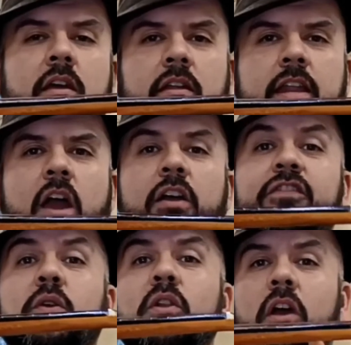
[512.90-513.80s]
Now, if
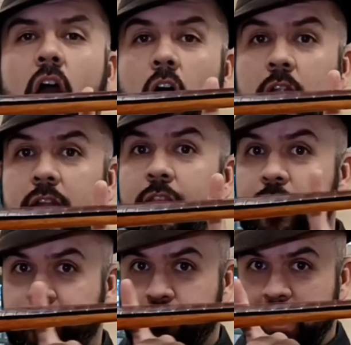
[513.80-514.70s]
you look on the
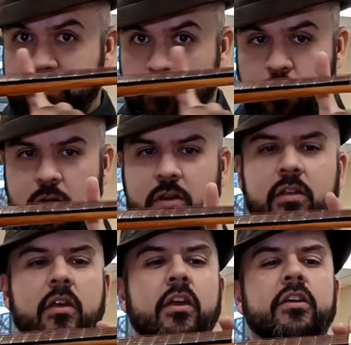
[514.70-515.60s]
fretboard,
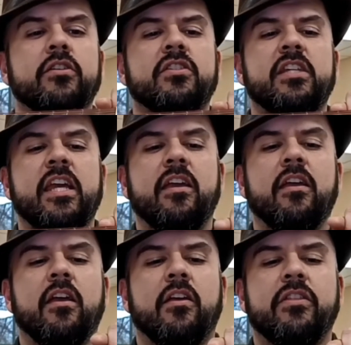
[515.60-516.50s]
you'll see
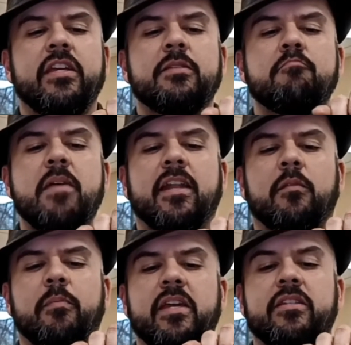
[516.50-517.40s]
these metal
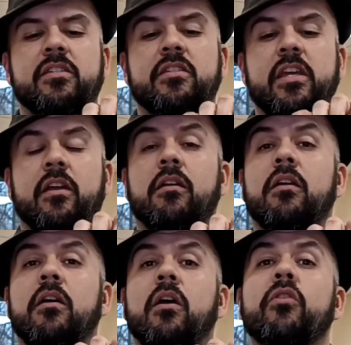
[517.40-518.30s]
pieces here.
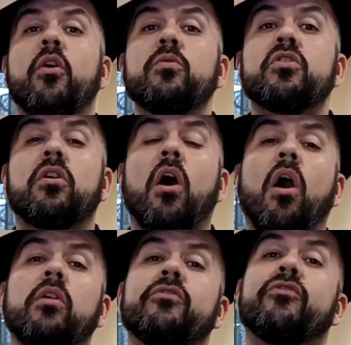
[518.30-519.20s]
Those are
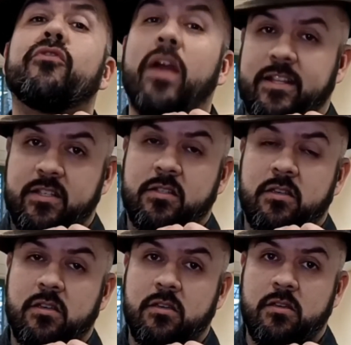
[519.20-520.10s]
called frets.
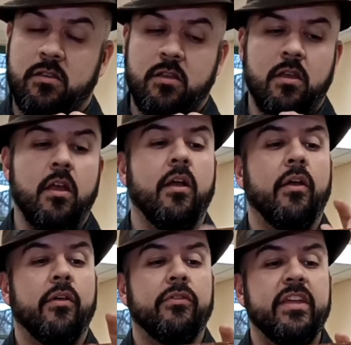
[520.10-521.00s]

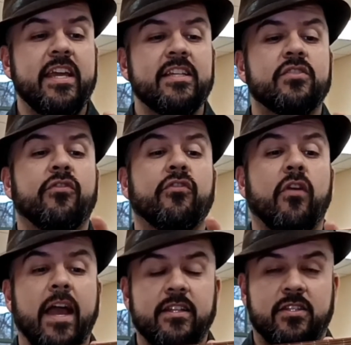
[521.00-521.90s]
These
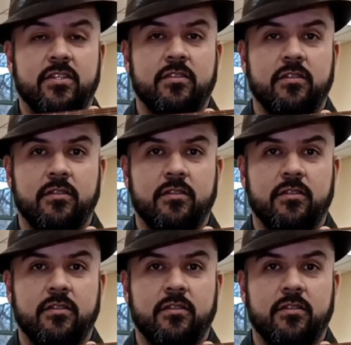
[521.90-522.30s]
frets